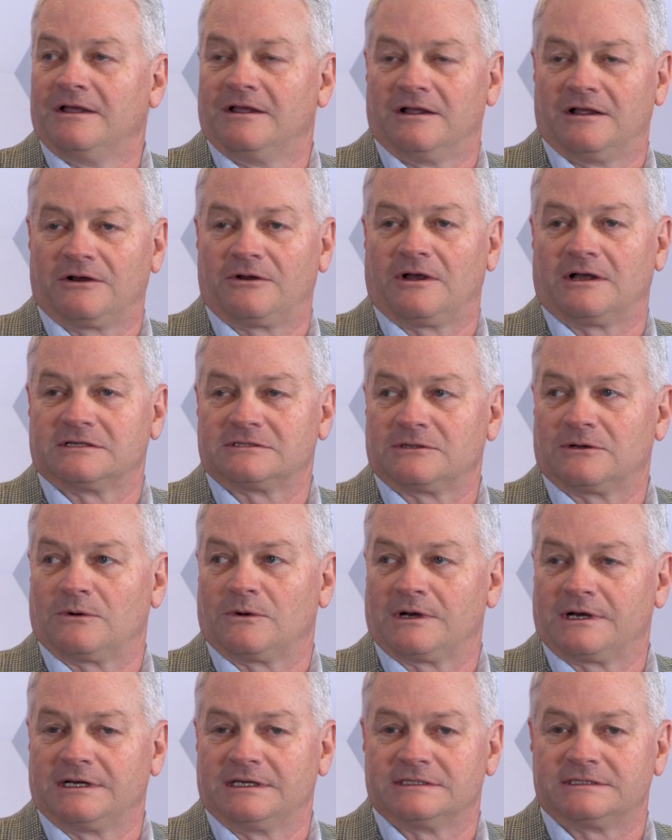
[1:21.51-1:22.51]
across our
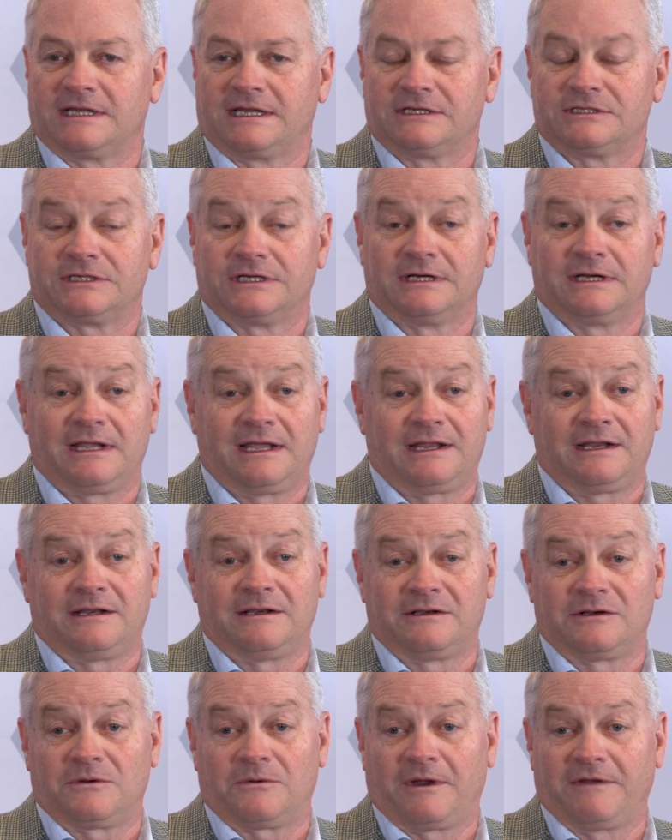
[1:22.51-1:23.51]
organization,
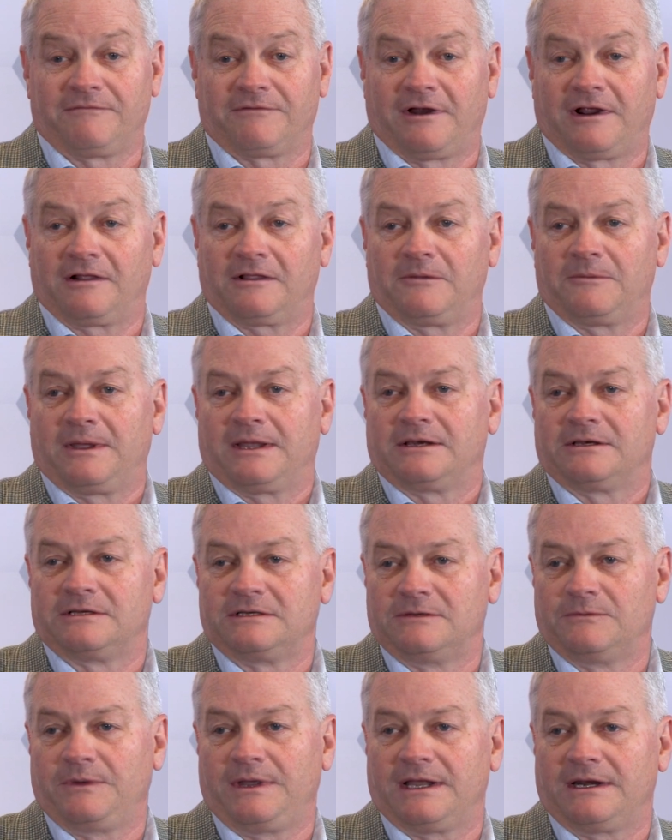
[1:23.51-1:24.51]
and quite frankly,
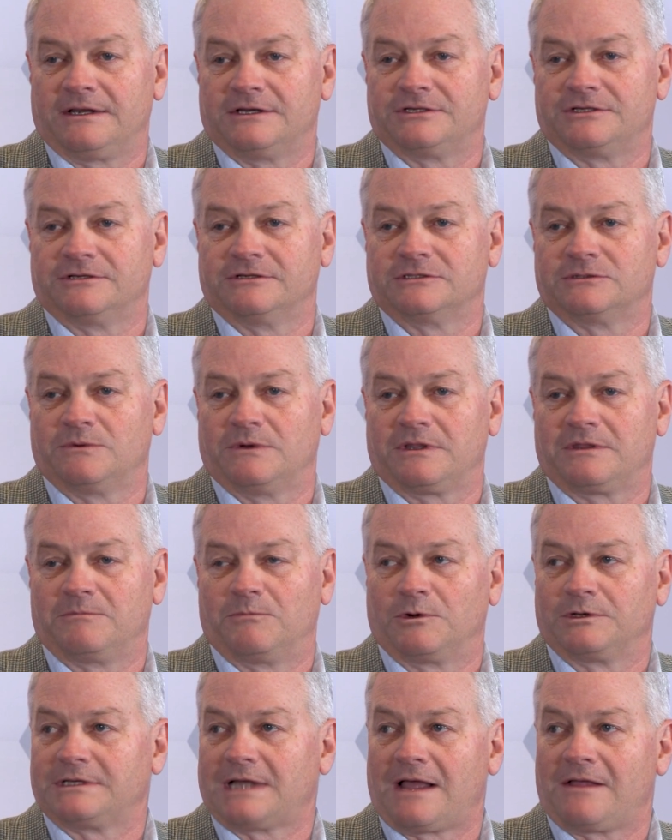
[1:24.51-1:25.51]
we had issues with
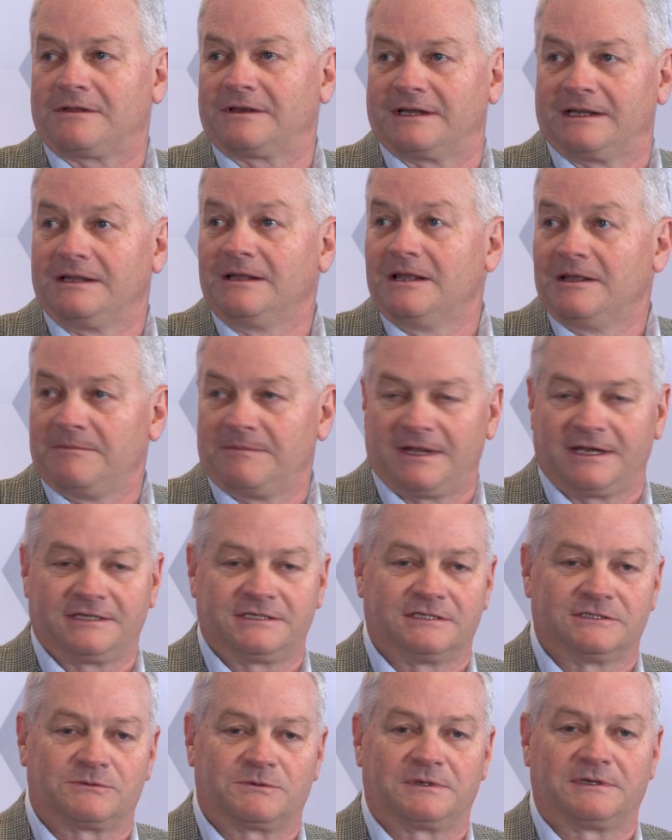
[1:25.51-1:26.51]
mortality.
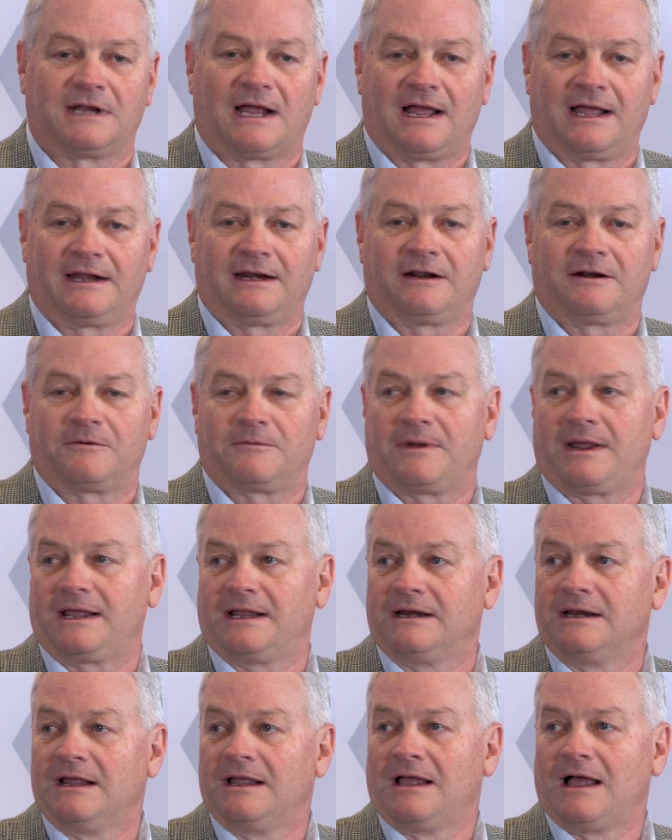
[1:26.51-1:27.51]
Patients were dying at a
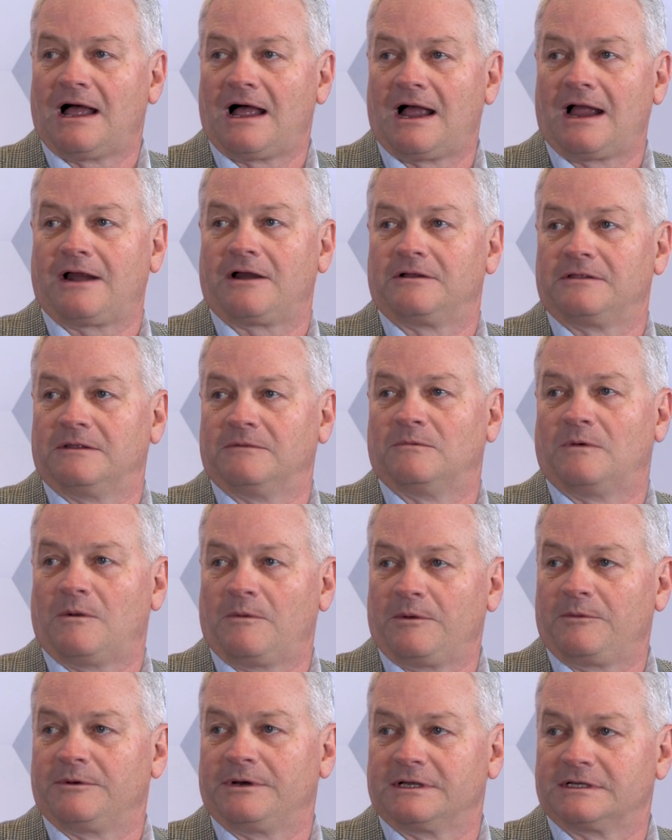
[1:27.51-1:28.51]
rate higher than what
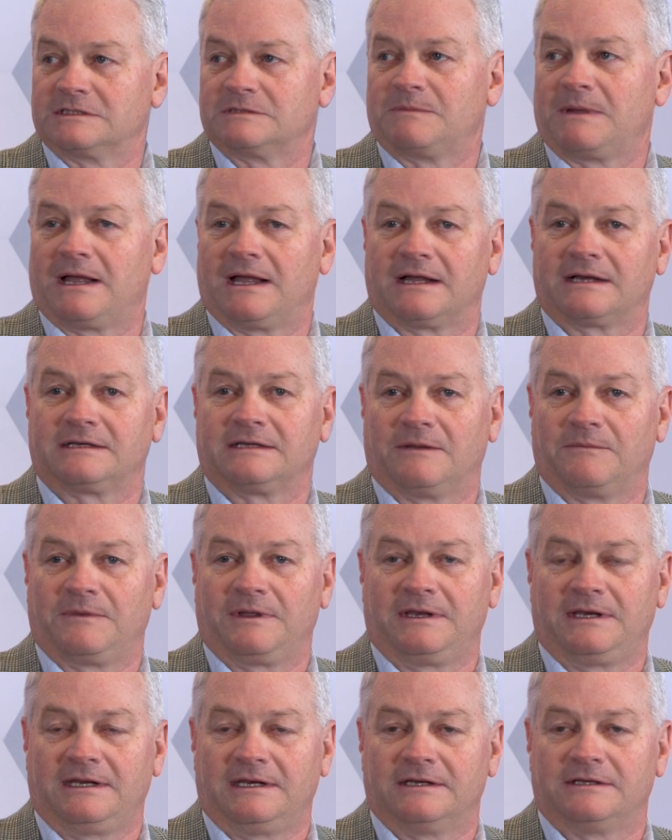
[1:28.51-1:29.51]
we would expect, and
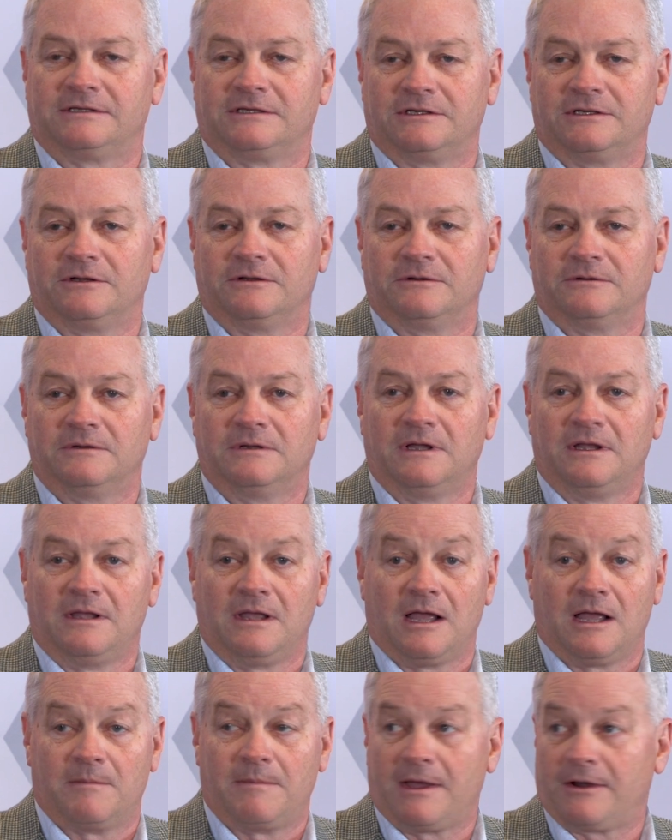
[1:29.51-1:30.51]
we needed to do
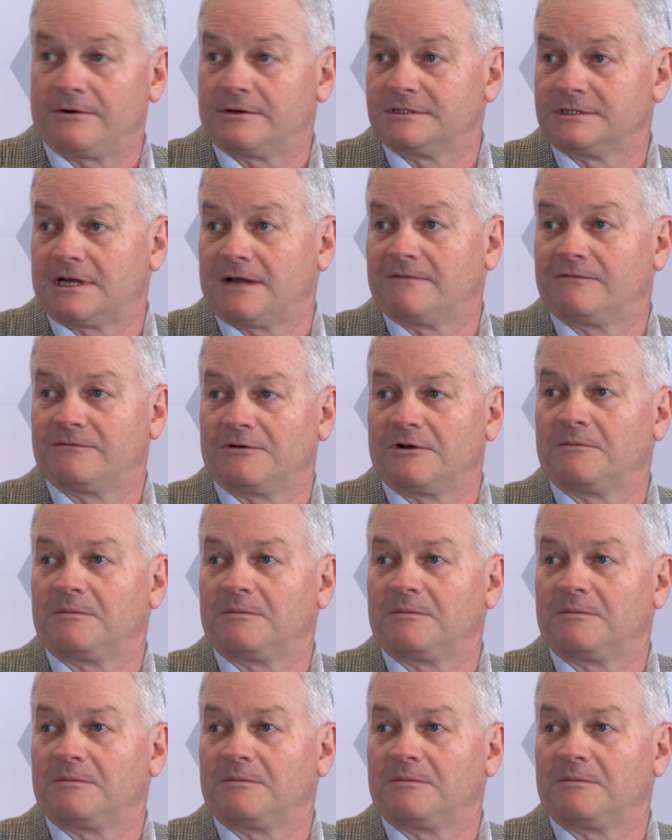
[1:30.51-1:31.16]
a better job for our